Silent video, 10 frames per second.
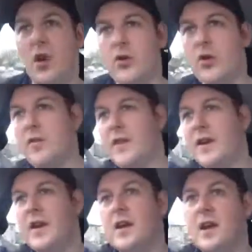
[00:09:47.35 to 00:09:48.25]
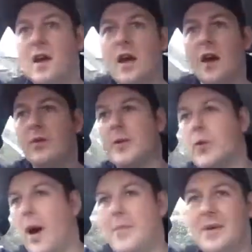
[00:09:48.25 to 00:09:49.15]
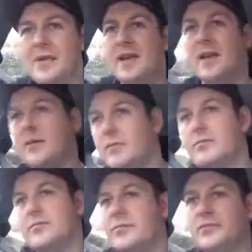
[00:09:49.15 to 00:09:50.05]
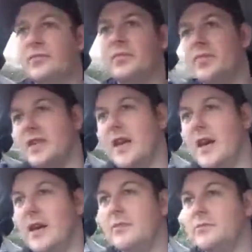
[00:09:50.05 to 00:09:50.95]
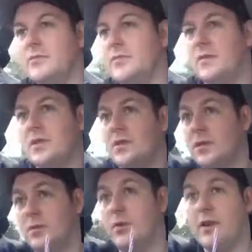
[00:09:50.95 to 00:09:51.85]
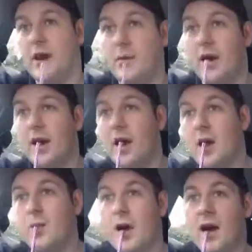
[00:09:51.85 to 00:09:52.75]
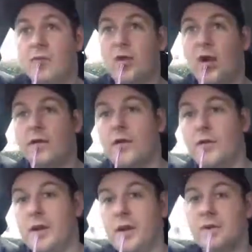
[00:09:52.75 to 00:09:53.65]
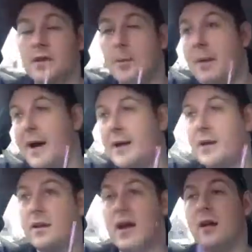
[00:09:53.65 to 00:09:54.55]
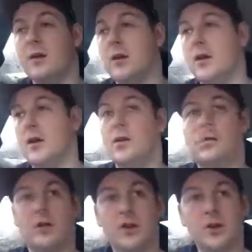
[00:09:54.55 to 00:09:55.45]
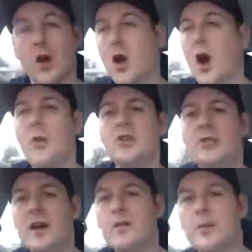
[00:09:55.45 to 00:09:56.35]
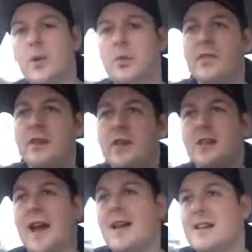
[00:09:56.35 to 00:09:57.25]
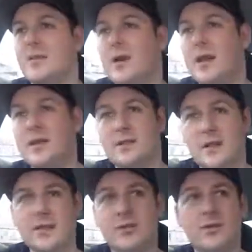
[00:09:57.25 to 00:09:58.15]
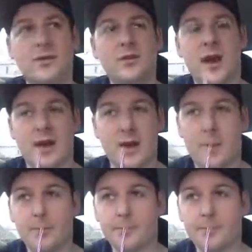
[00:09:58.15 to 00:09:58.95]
Got nothing. I'm going to be quite busy today. Just put it that way. But I've got a few videos in the bank that I'll upload. Always try and do a couple of videos in hand as well. That's always a good idea.